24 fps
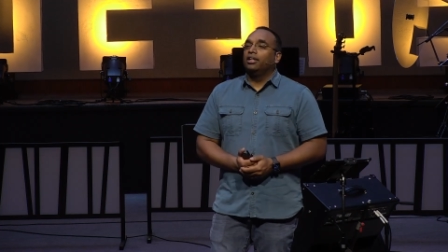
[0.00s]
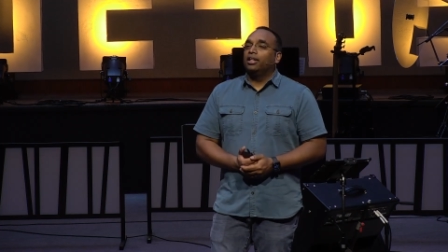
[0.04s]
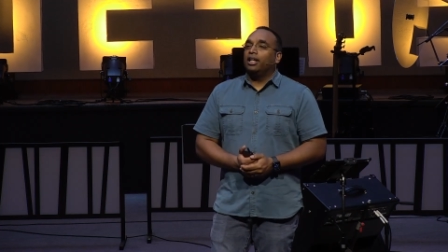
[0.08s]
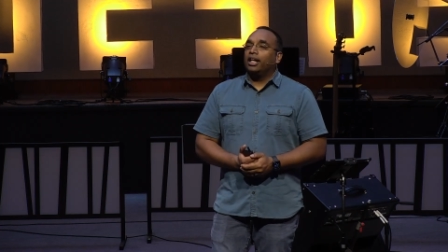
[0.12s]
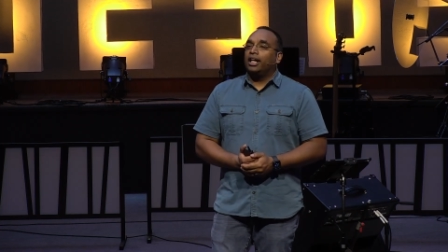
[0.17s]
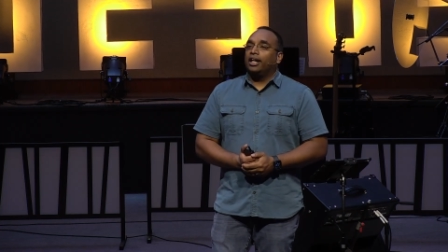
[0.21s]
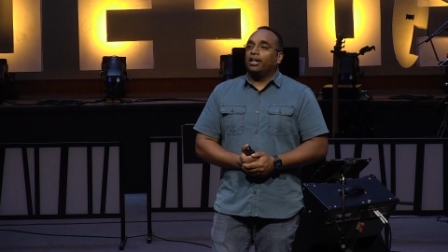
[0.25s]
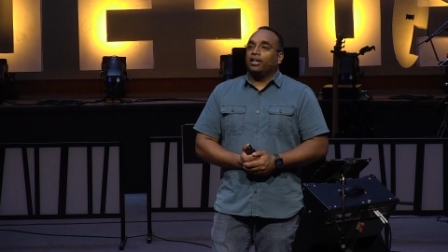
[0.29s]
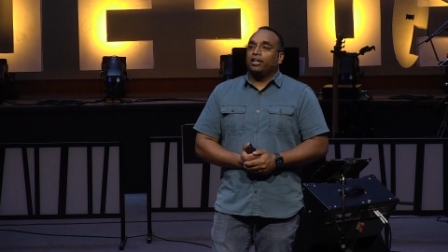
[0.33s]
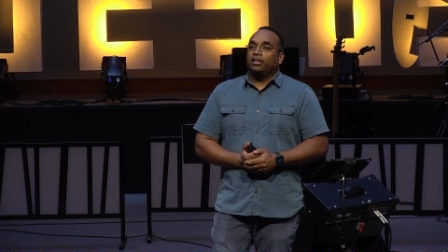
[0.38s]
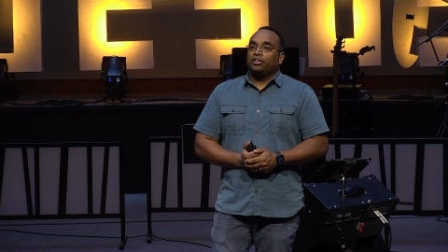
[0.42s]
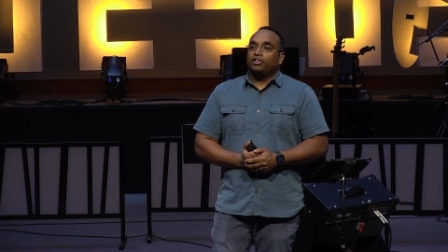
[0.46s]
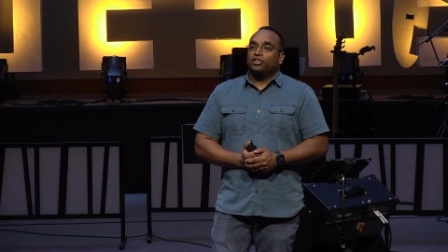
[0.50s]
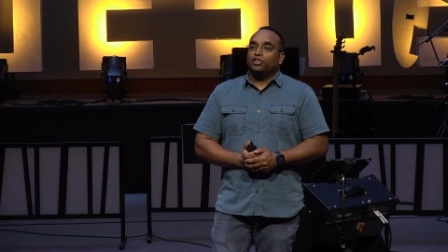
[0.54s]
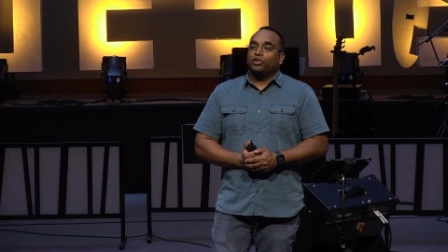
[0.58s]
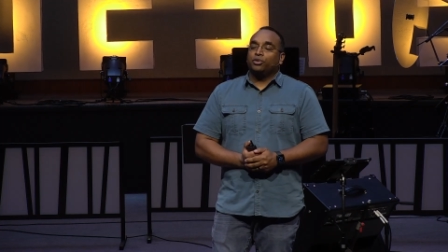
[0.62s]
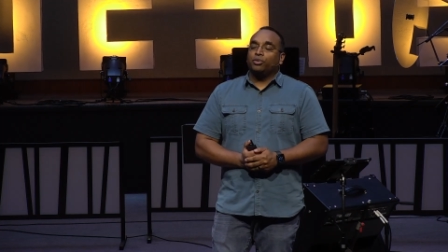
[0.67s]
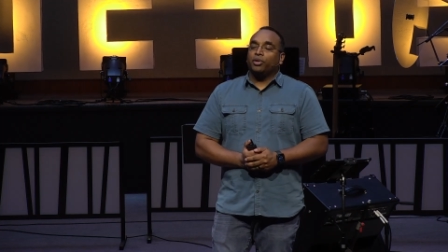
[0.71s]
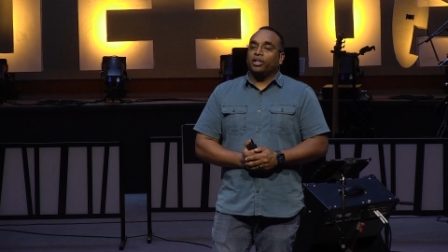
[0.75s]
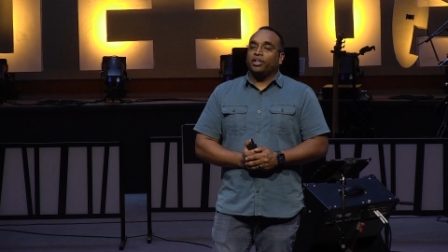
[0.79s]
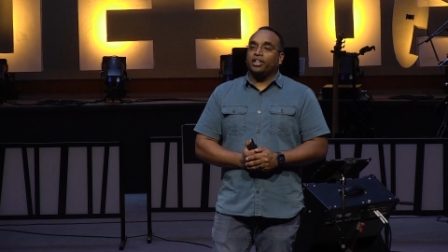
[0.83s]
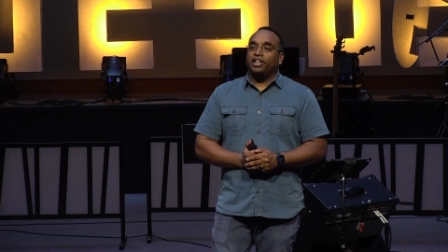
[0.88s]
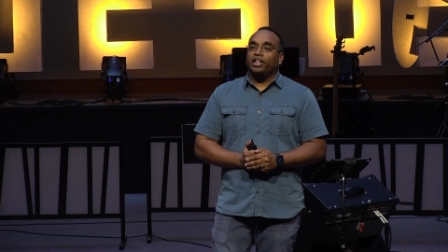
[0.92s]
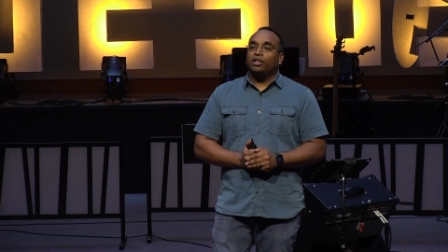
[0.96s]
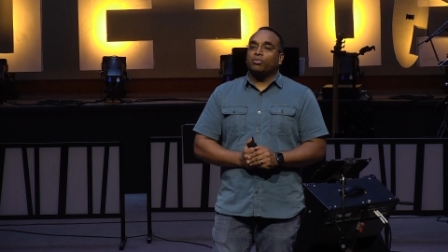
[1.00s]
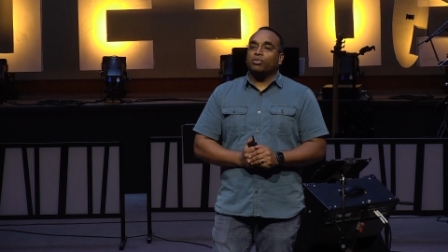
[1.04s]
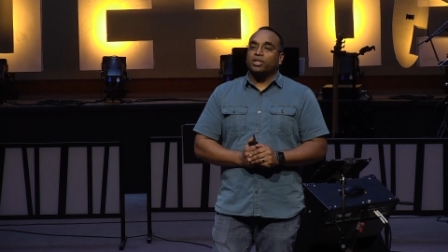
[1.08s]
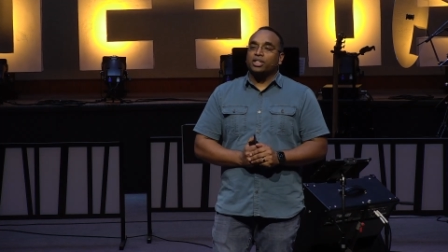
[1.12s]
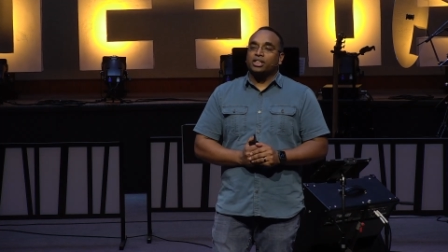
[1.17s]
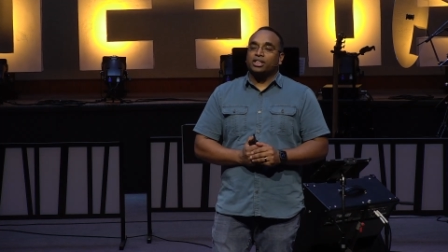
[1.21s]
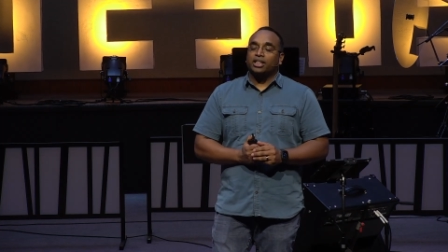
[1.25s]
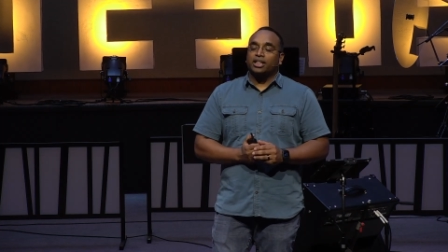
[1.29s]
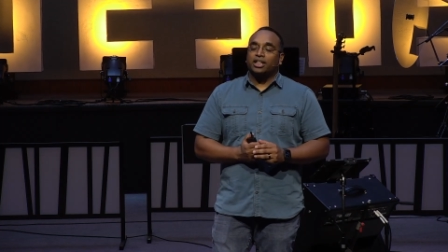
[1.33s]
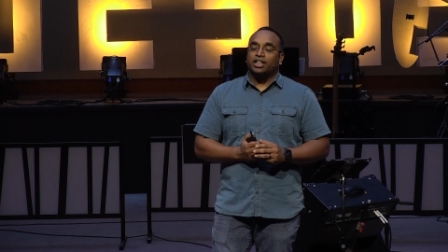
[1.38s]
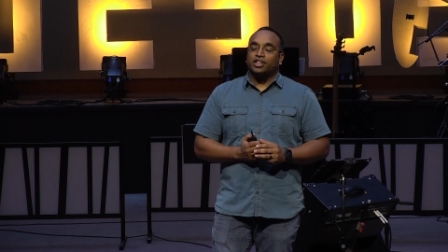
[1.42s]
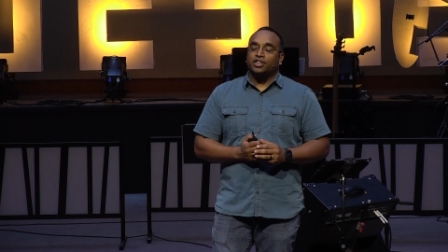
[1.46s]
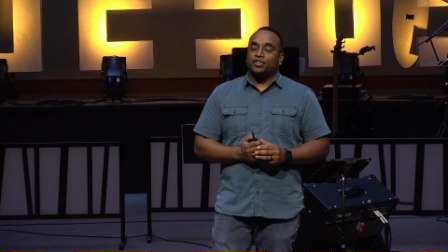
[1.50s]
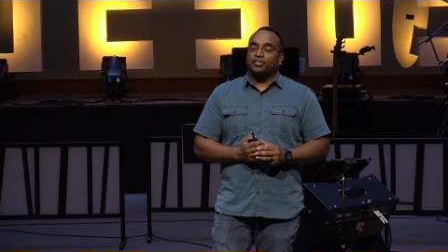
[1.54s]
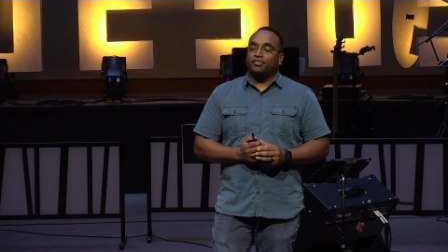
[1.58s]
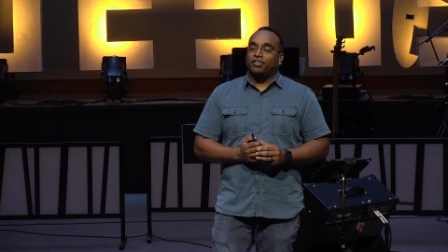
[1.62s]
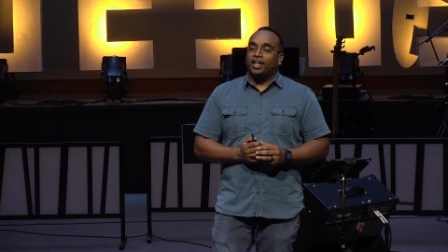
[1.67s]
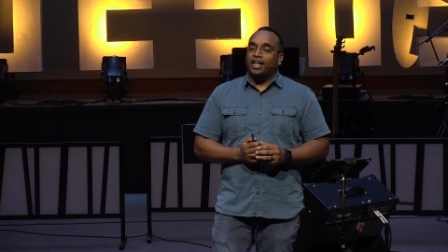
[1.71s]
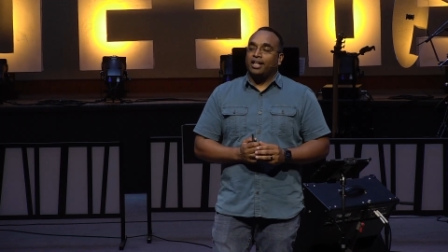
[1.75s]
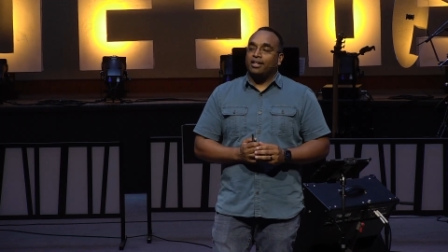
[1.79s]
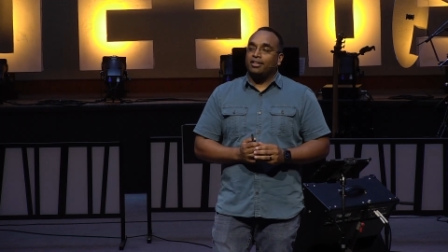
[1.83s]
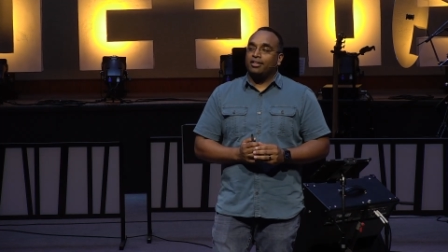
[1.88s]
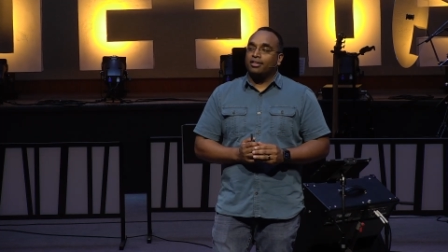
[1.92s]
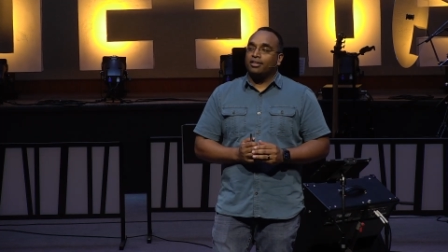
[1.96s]
to where he was in his
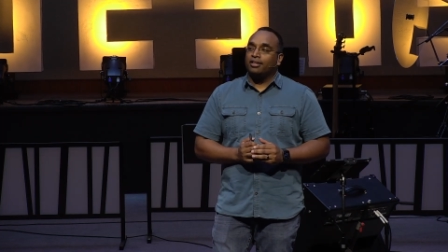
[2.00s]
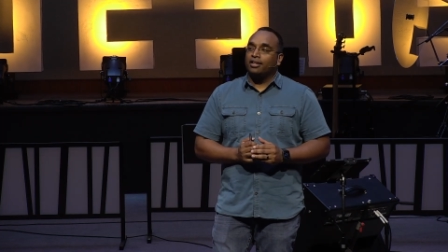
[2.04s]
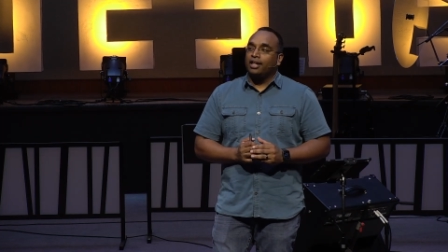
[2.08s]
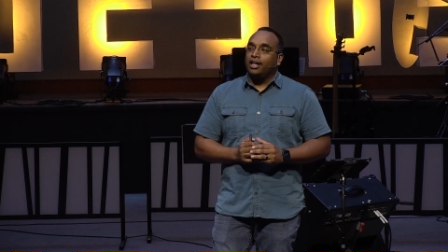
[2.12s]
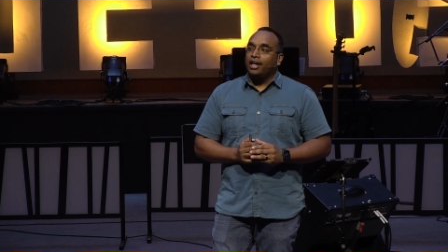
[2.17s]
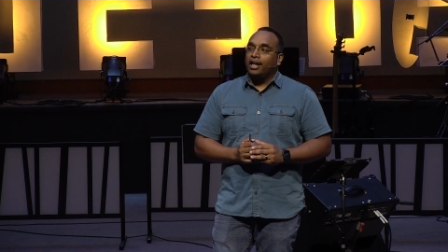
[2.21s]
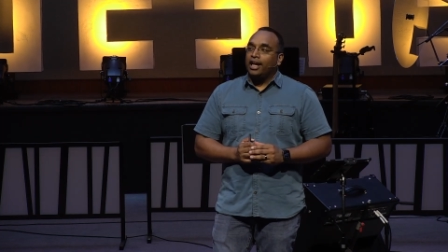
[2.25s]
faith,